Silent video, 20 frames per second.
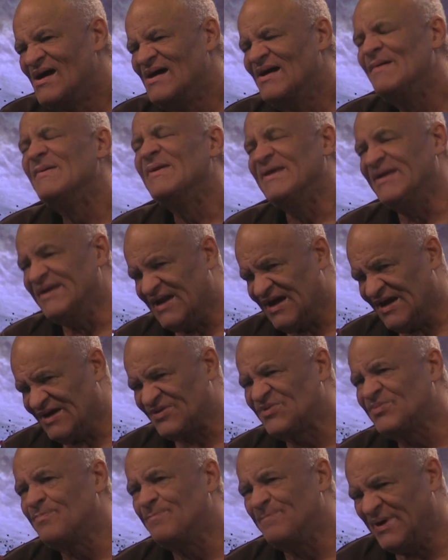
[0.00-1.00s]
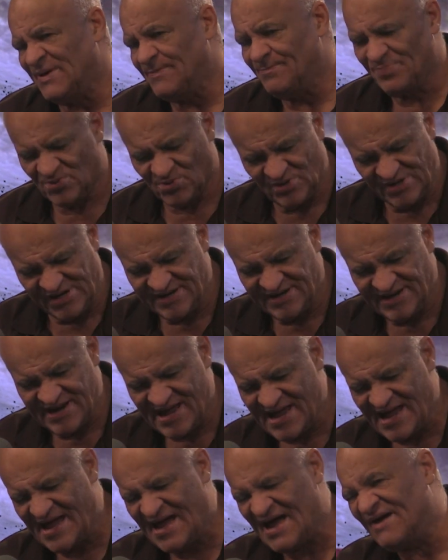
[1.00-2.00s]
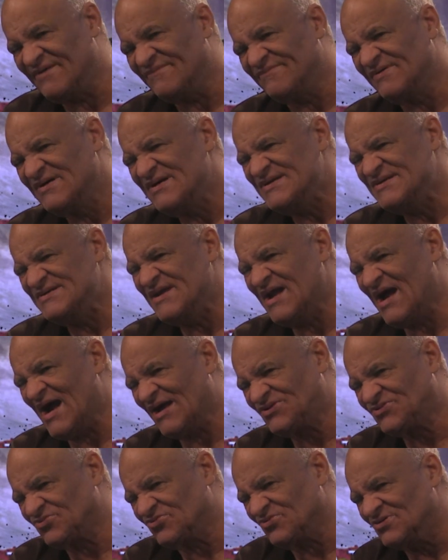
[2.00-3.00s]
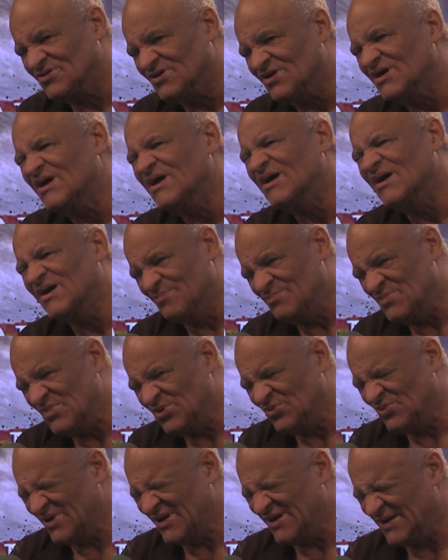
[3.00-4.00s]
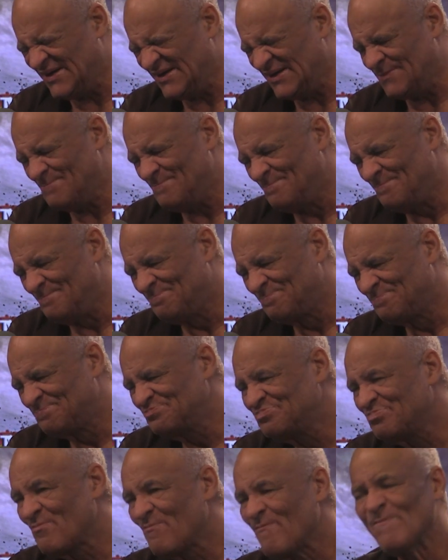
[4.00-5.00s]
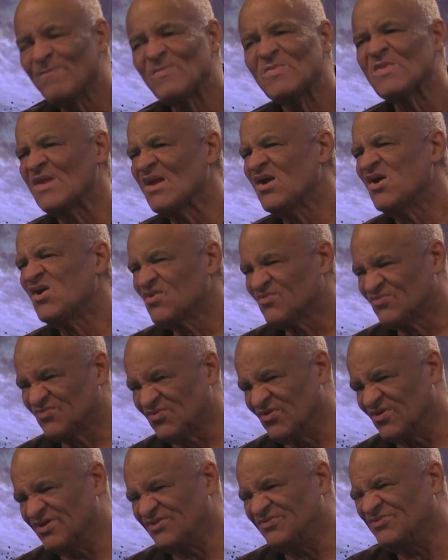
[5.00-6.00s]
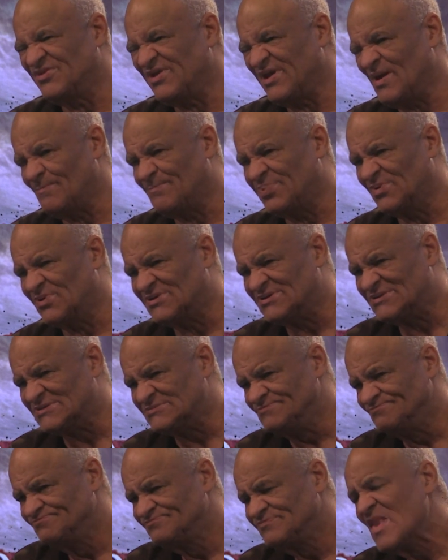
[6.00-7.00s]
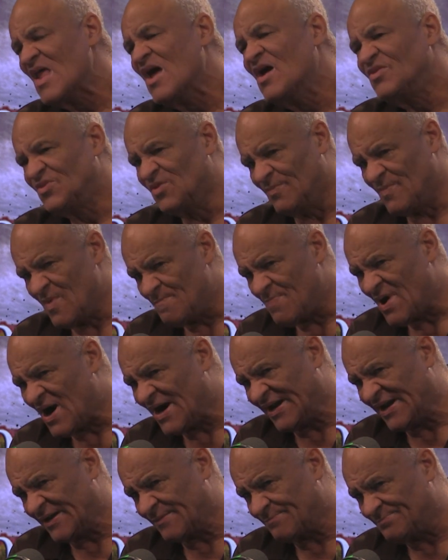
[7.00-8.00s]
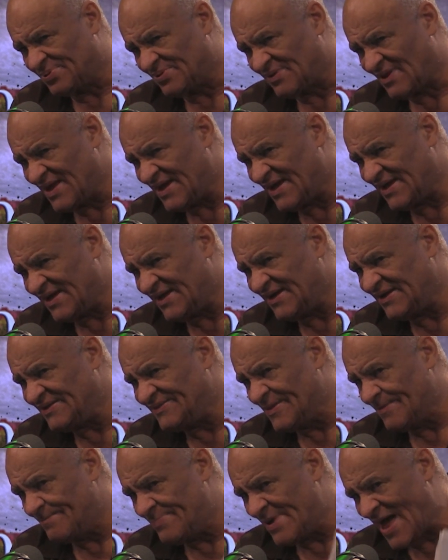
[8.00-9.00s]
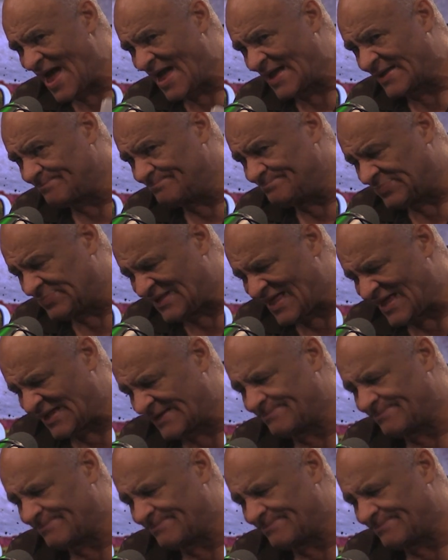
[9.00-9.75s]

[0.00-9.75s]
yes, people can have natural immunity. For example, the bubonic plague, the back, black